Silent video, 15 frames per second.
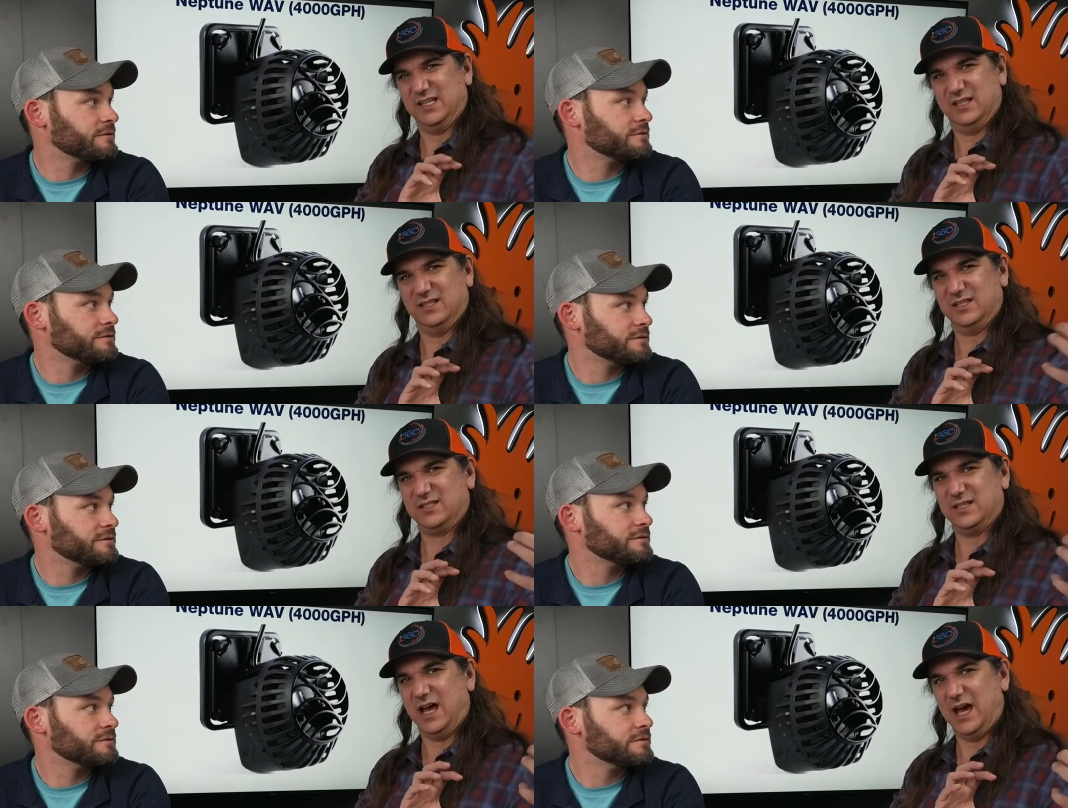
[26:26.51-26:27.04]
Speaker 1: on the
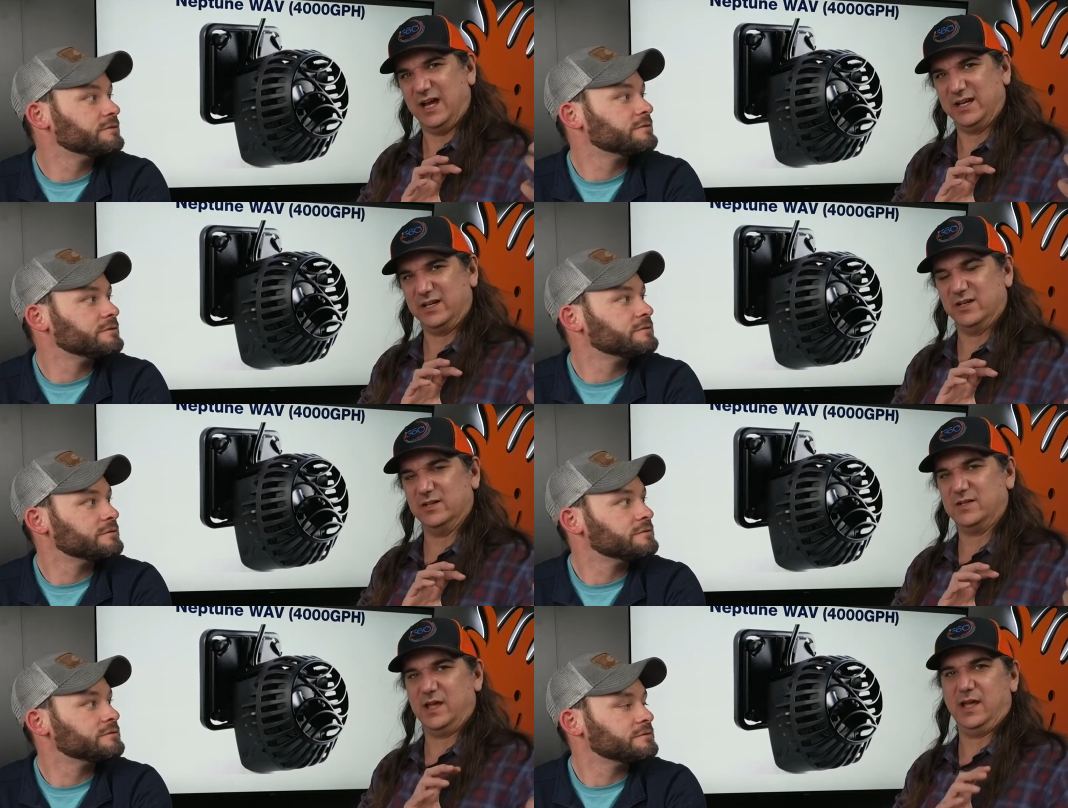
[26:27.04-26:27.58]
side of
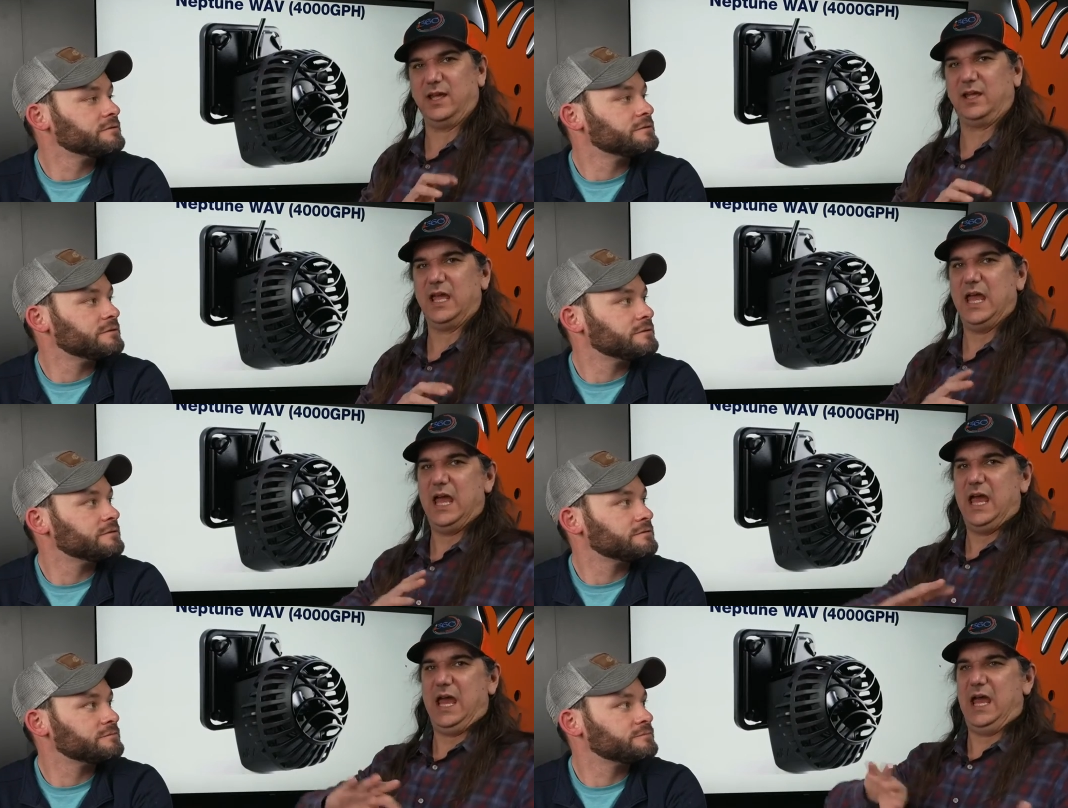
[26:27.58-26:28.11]
your tank,
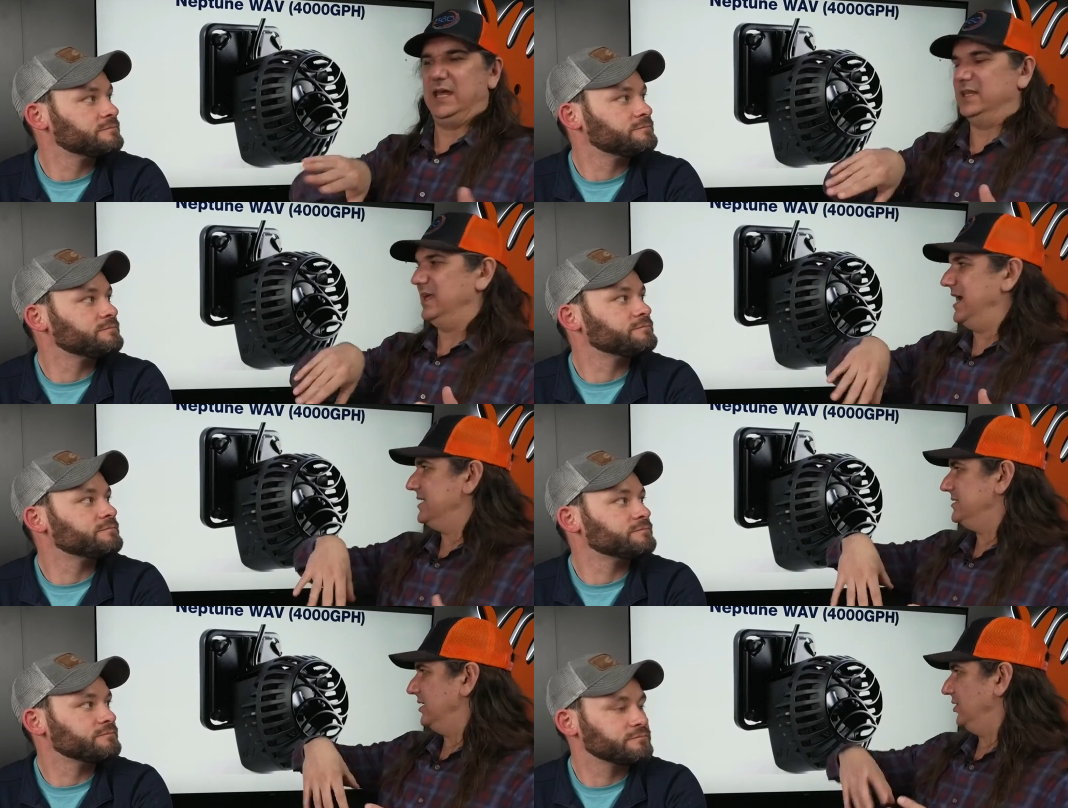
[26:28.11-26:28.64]
and it
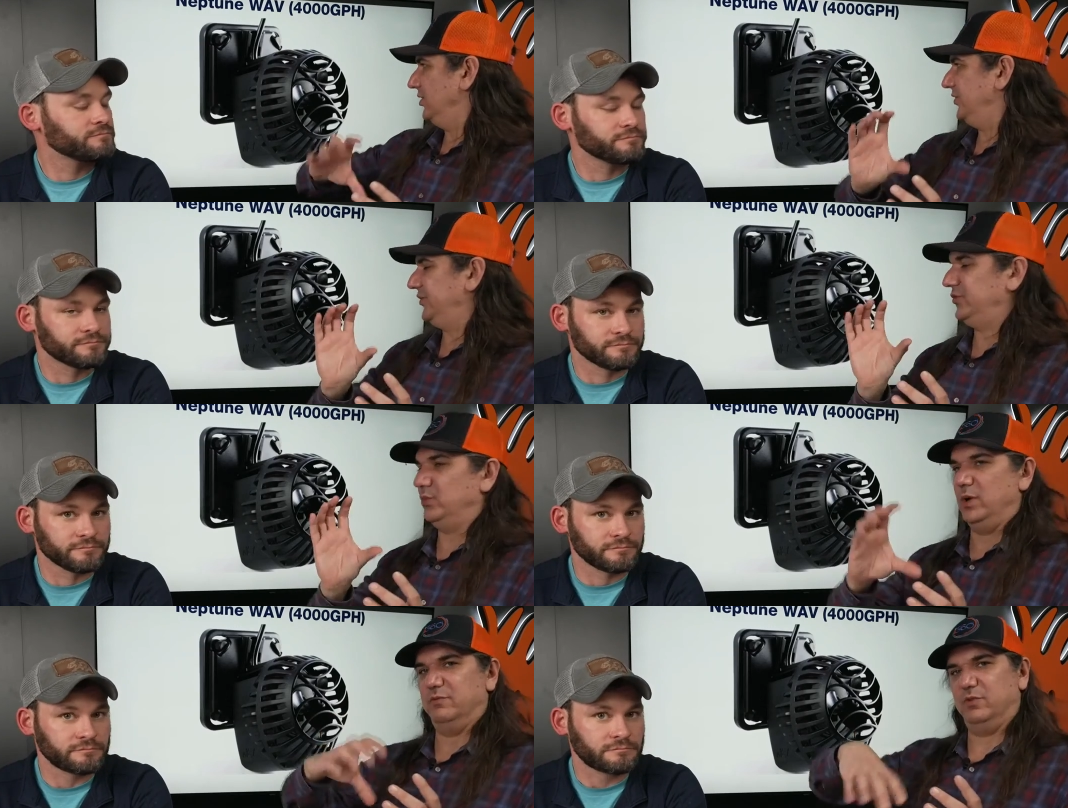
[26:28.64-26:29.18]
has that little
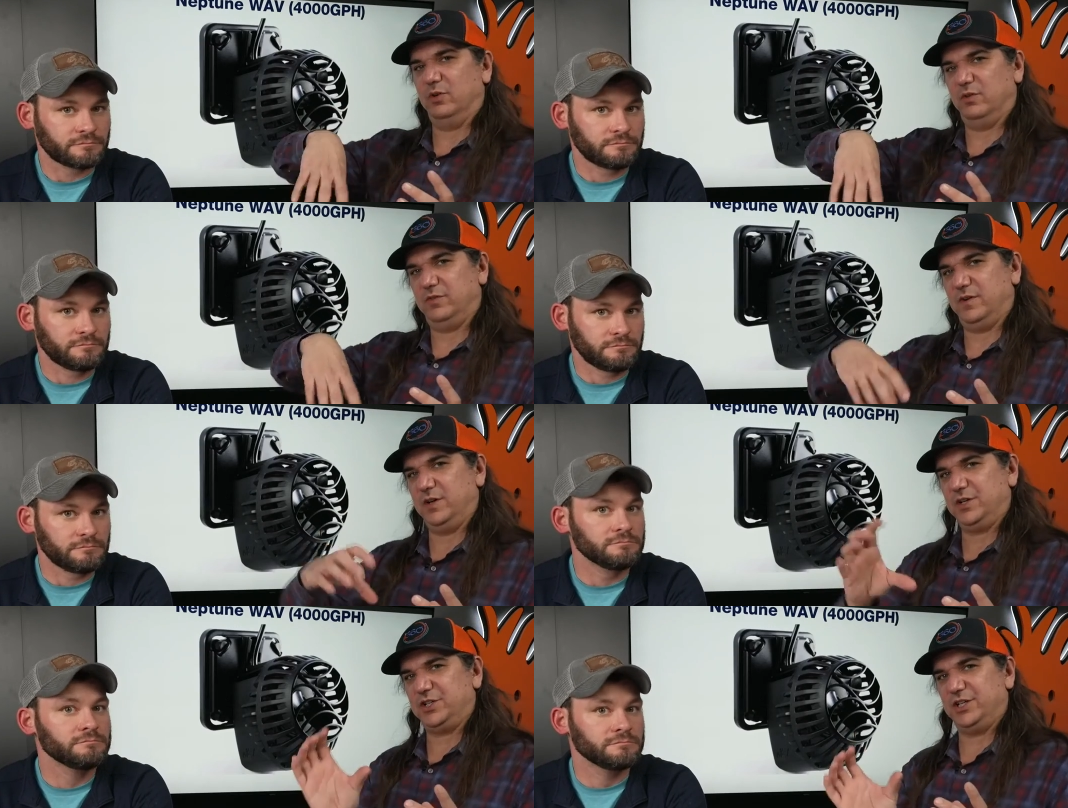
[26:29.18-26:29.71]
swivel
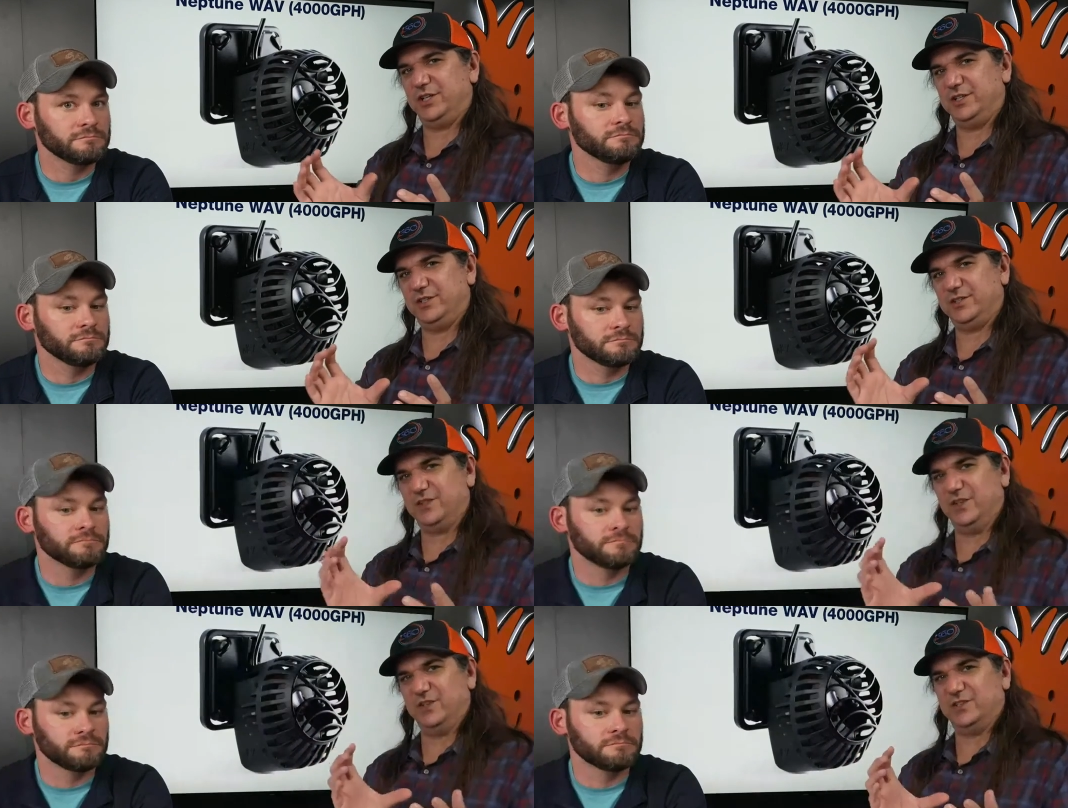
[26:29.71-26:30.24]
function,
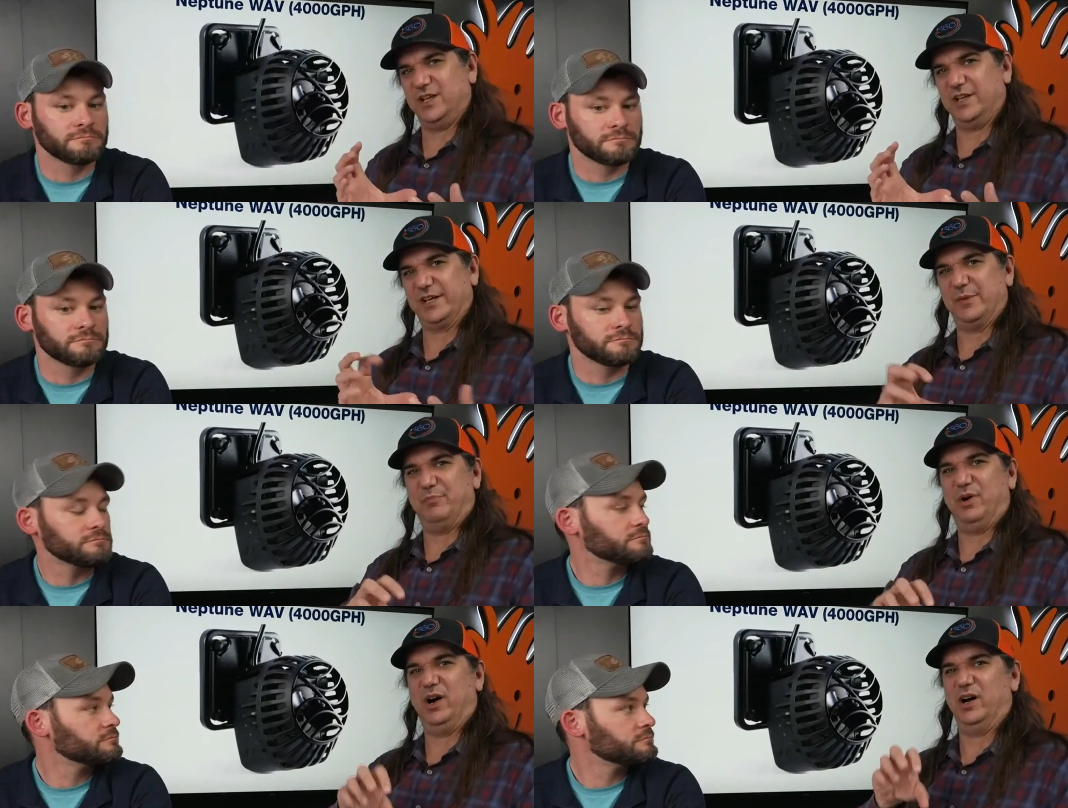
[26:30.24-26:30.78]
so it's not like a
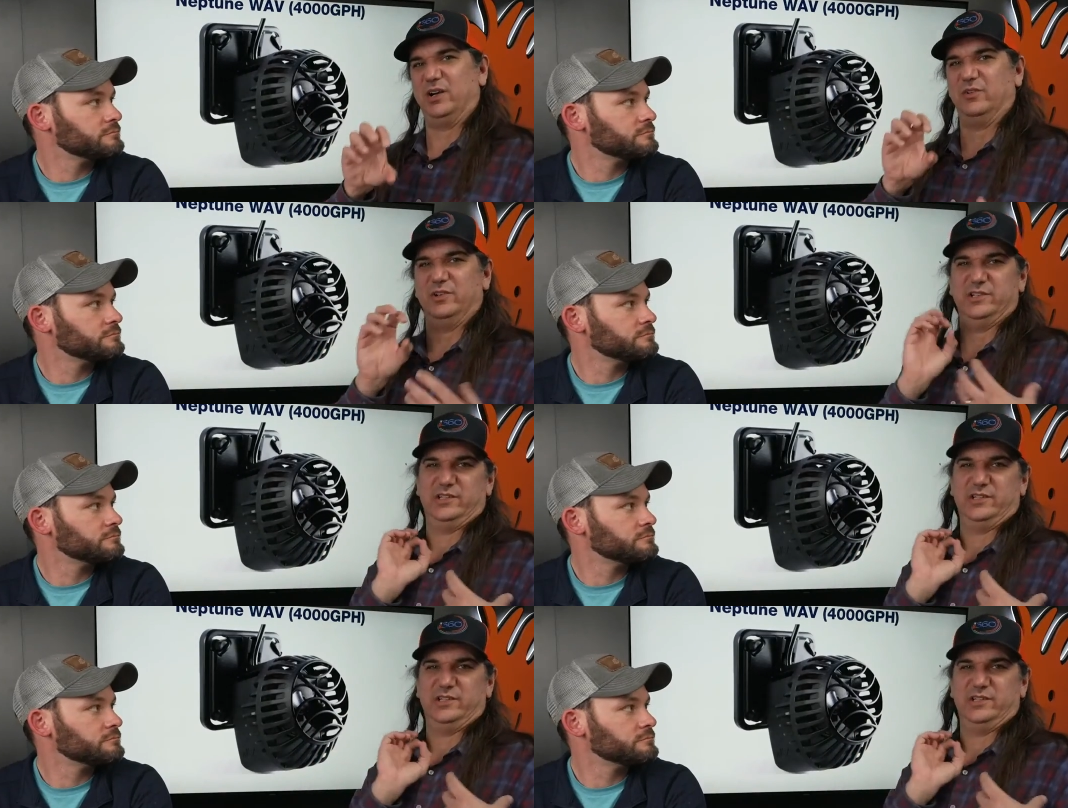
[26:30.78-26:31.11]
puck where it